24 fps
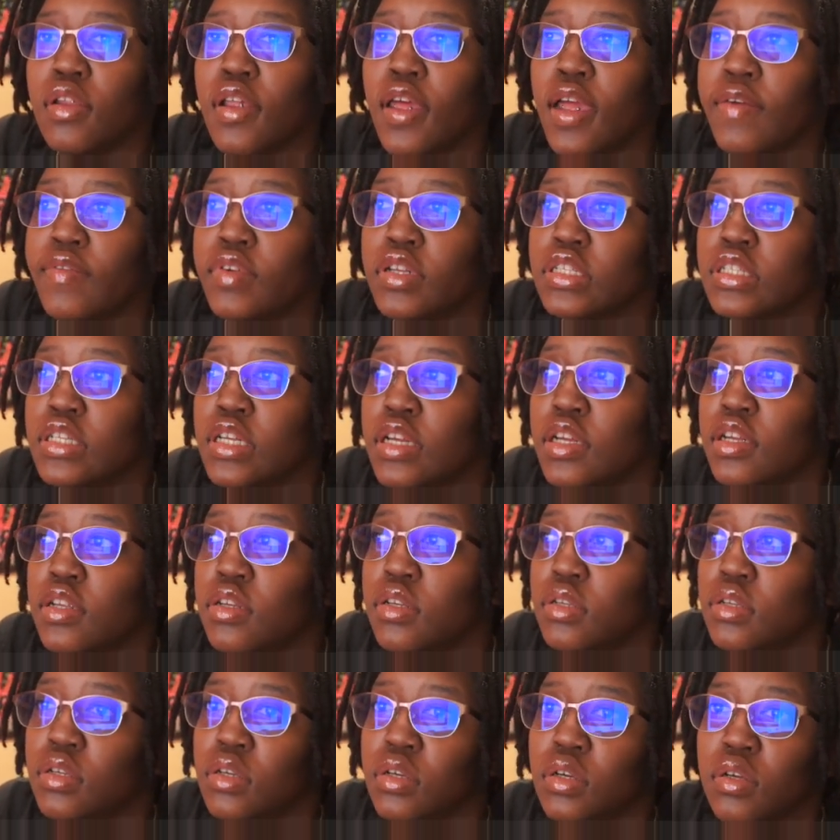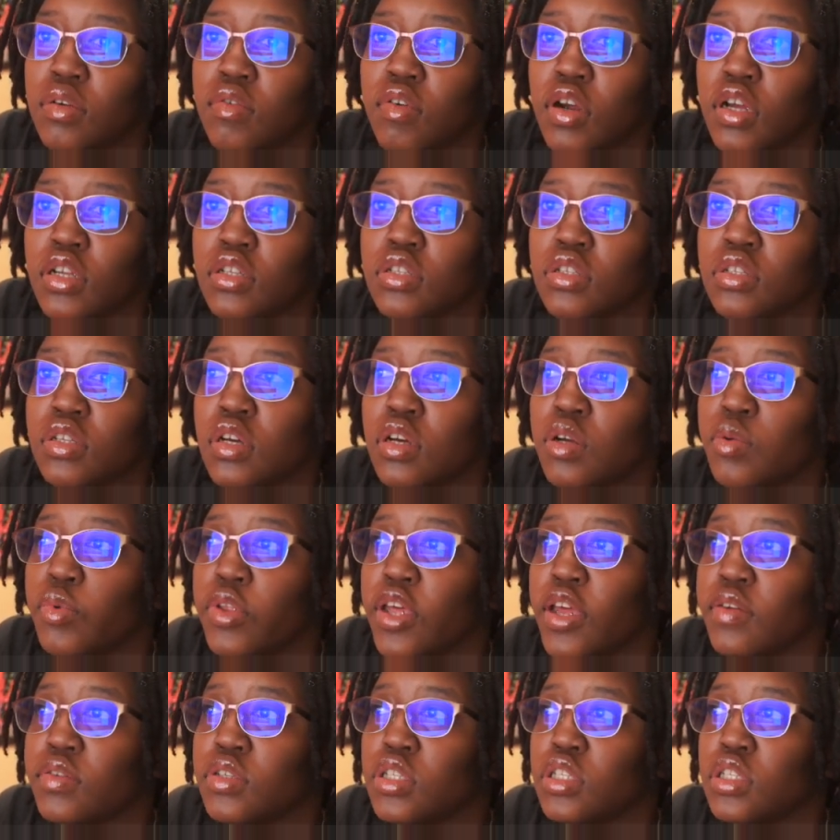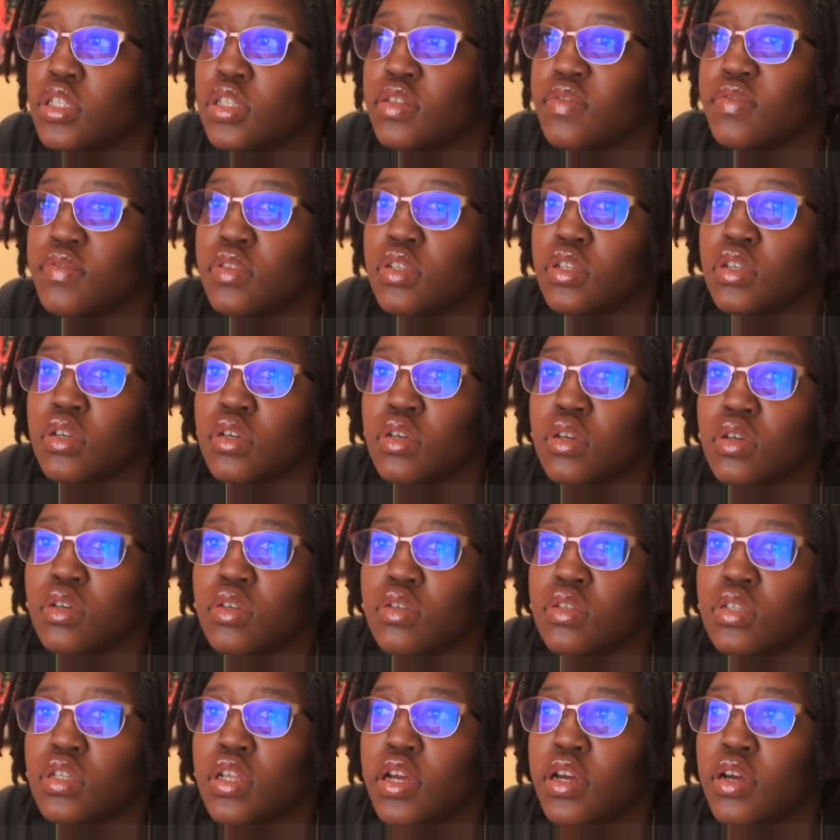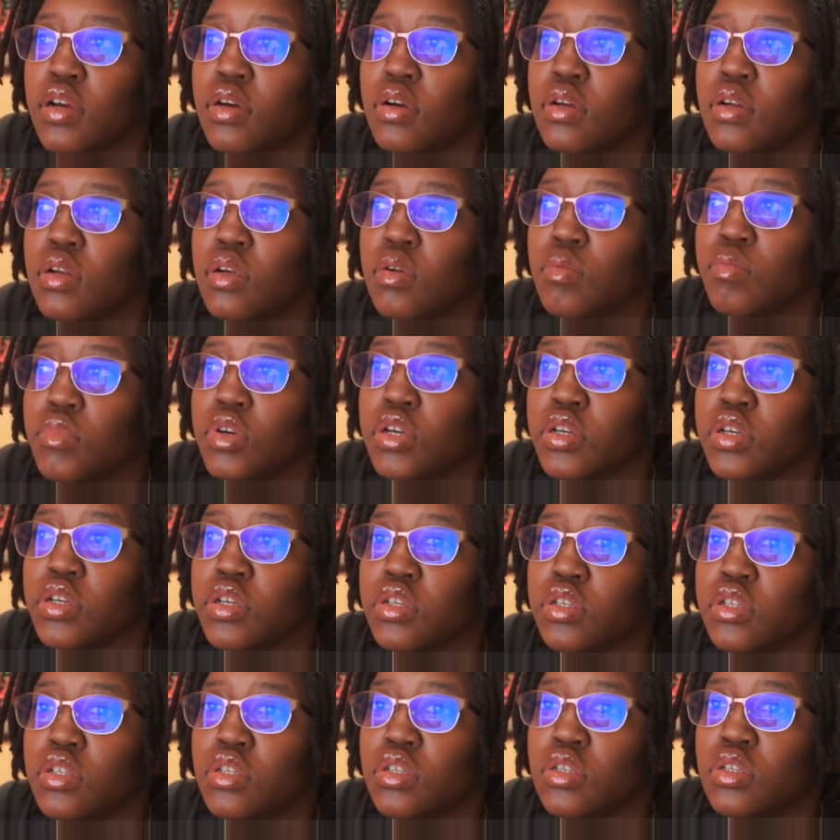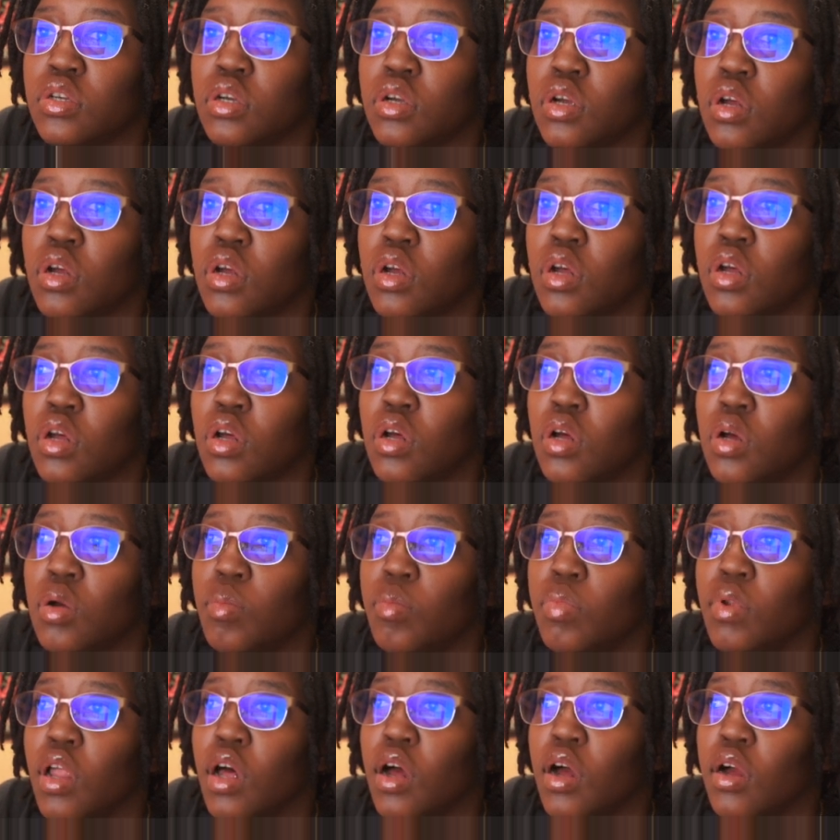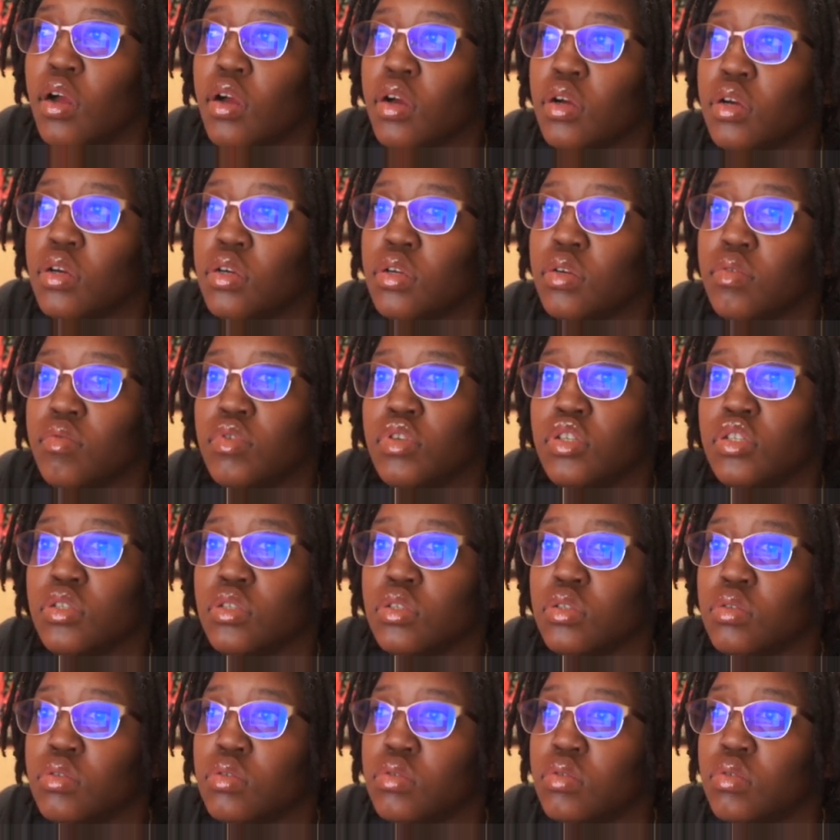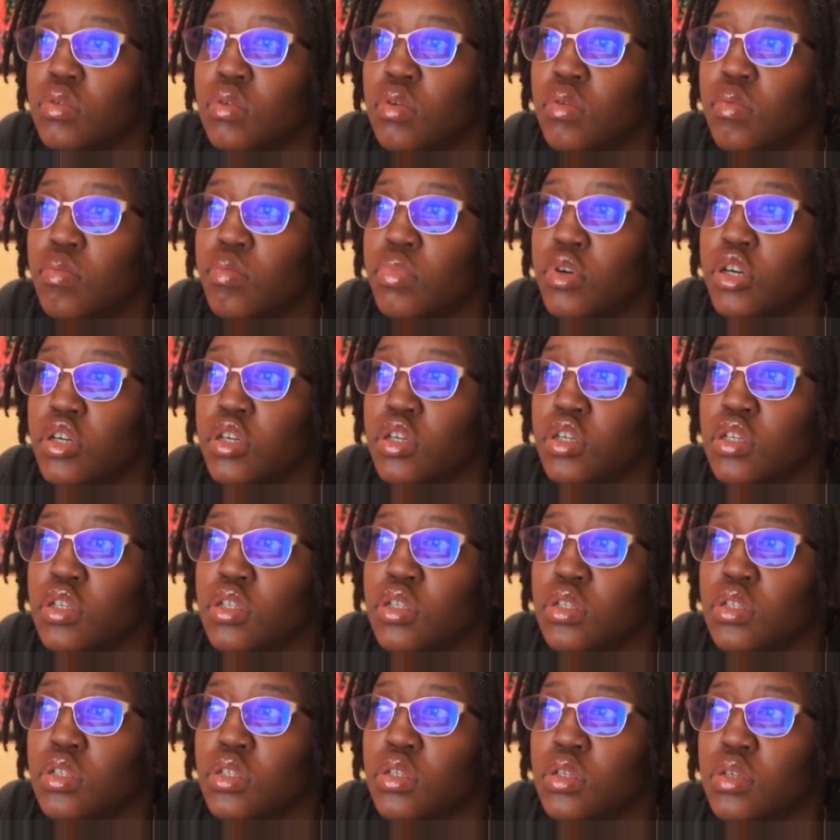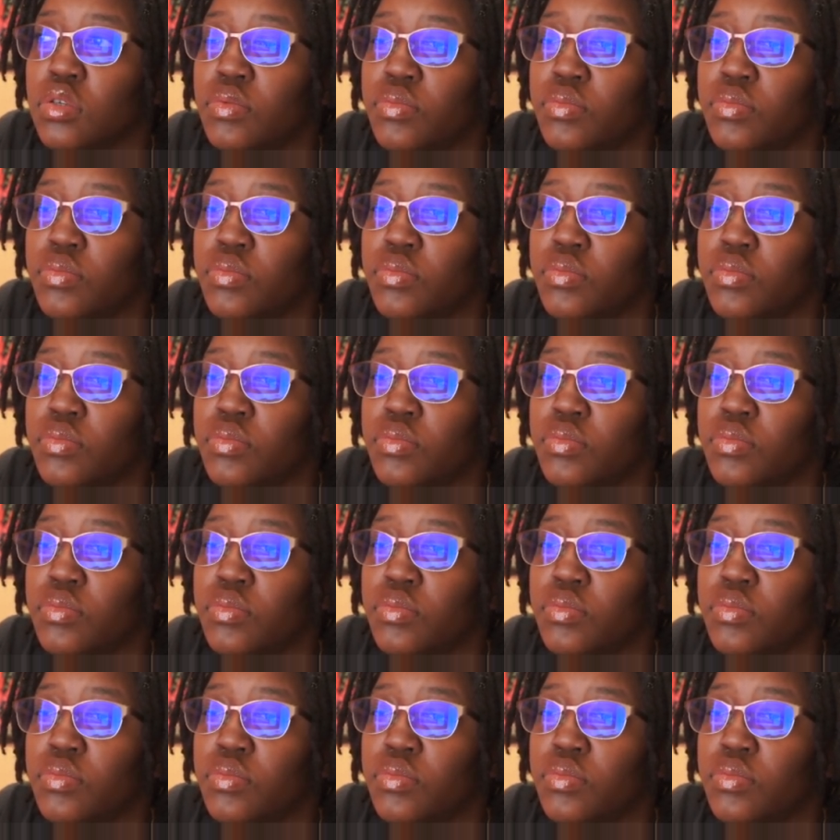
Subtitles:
They have ascend, rises up. They have shift, goes down, merge, block, which is cool, burst.